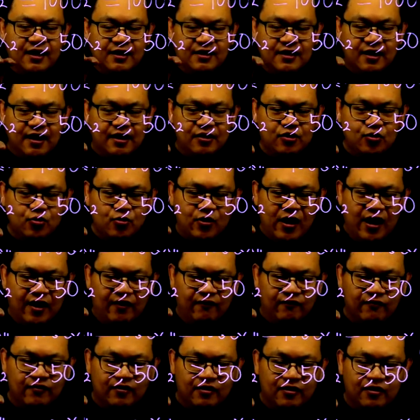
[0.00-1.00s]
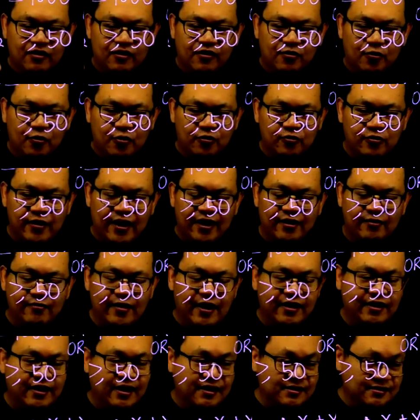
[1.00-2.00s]
then you have the correct
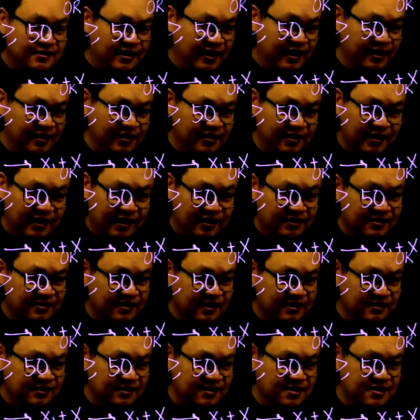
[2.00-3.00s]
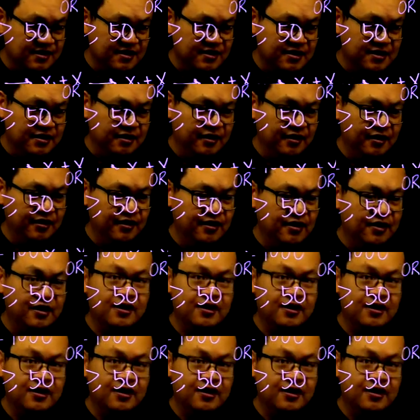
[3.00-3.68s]
right-hand side as seen here.